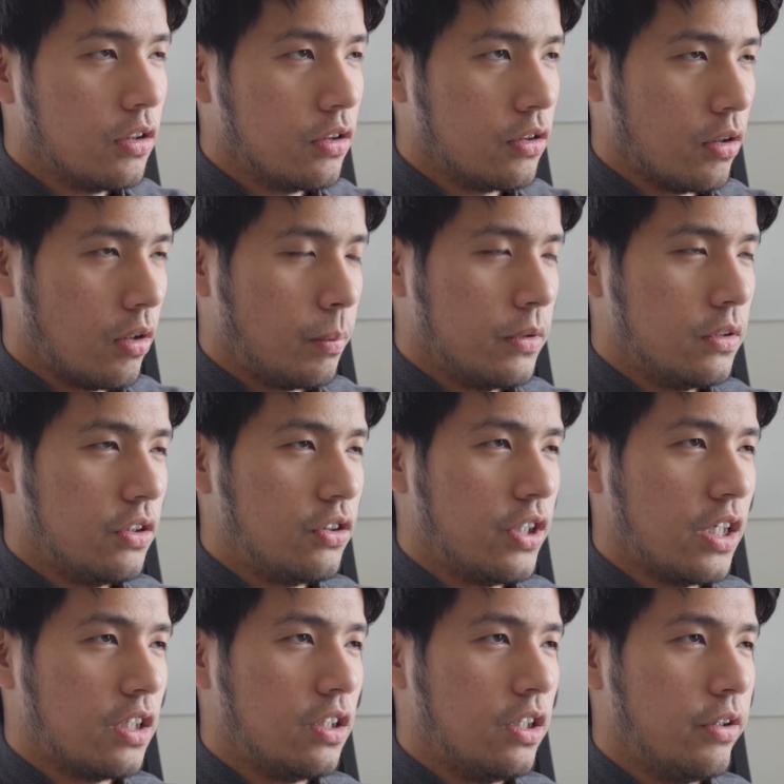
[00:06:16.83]
So I put the
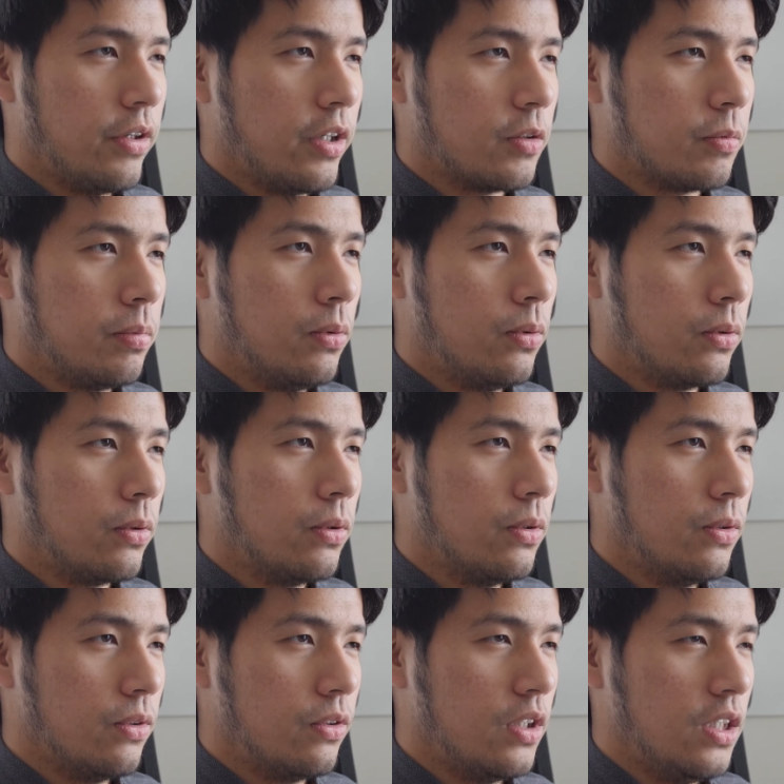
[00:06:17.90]
text here, explore
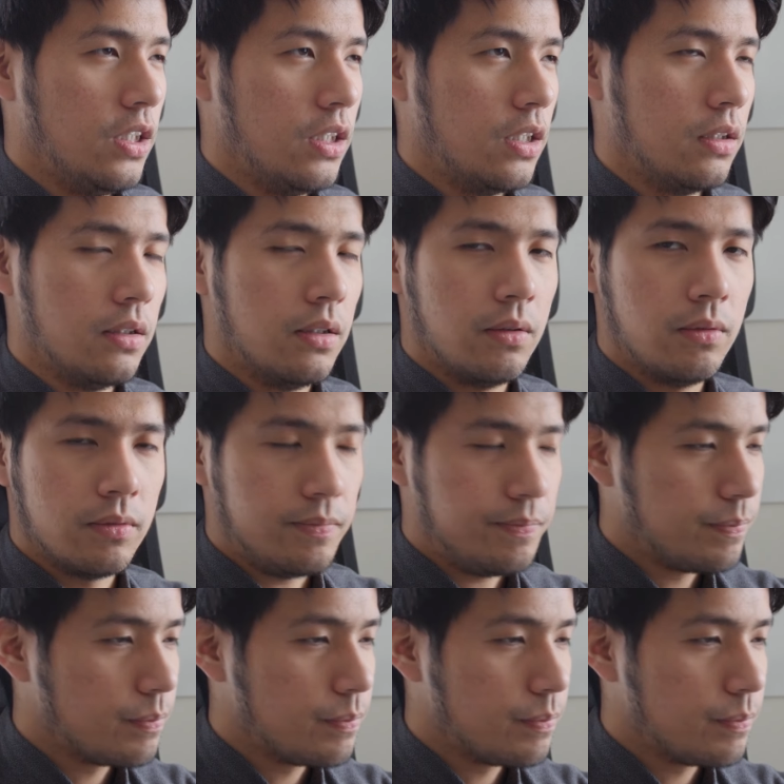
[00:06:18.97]
the unknown.